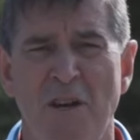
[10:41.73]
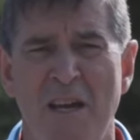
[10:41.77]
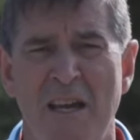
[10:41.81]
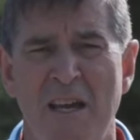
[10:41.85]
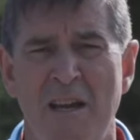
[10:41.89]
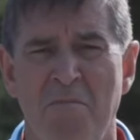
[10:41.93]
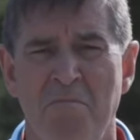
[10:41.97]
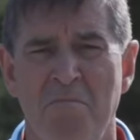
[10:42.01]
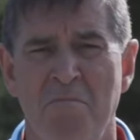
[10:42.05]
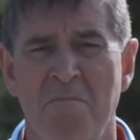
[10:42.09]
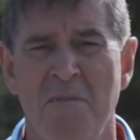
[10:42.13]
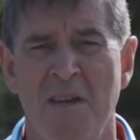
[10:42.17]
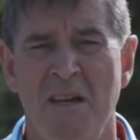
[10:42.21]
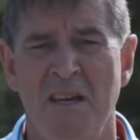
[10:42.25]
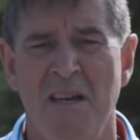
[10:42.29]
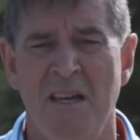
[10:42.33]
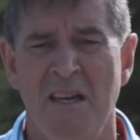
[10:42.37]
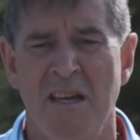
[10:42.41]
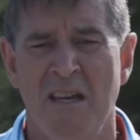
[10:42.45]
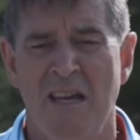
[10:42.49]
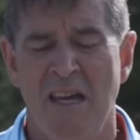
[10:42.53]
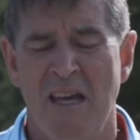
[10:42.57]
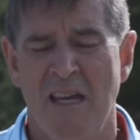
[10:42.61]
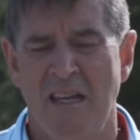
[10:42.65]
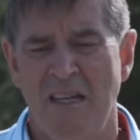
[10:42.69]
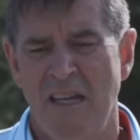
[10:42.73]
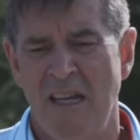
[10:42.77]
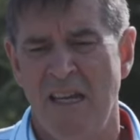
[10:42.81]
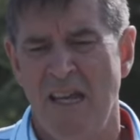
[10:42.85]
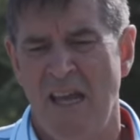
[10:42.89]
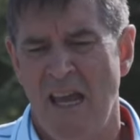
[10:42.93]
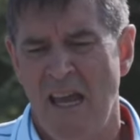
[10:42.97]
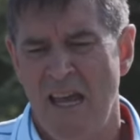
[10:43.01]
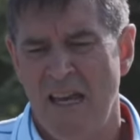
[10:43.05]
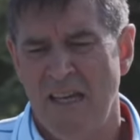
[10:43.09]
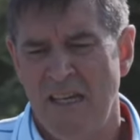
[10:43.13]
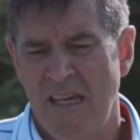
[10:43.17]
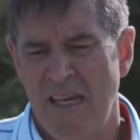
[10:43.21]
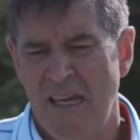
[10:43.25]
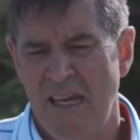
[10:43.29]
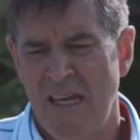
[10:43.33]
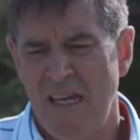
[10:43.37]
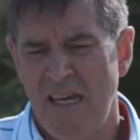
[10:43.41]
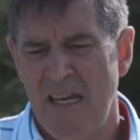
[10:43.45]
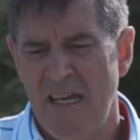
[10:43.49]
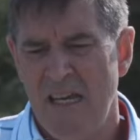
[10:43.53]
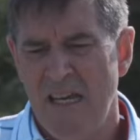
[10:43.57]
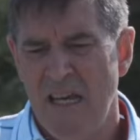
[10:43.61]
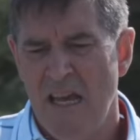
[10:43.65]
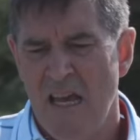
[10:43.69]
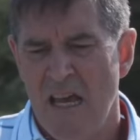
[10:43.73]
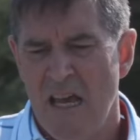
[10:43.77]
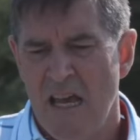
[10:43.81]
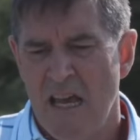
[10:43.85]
Him, and, and he,